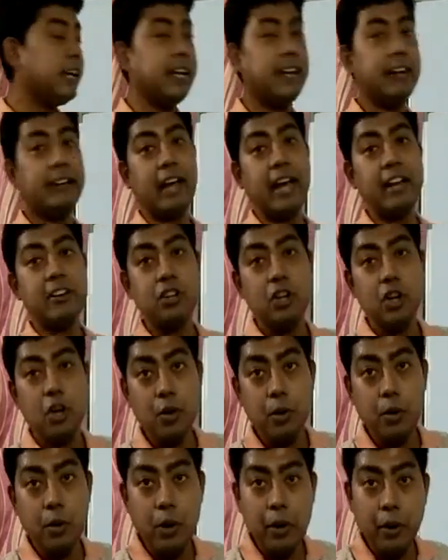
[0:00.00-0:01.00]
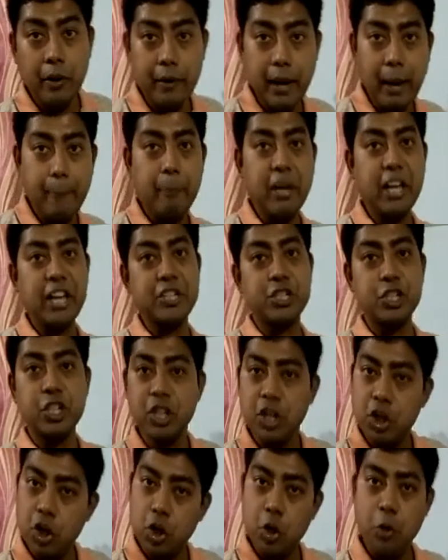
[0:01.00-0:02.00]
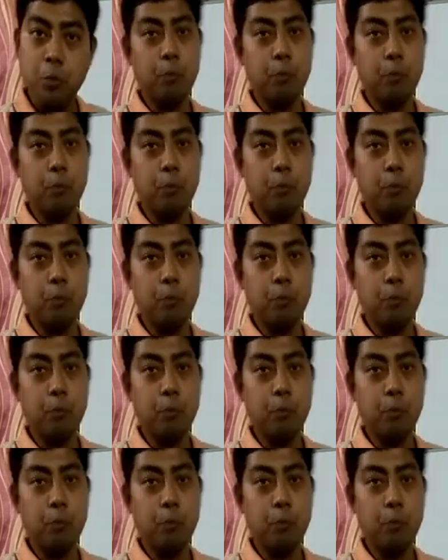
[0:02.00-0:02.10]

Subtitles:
in that replication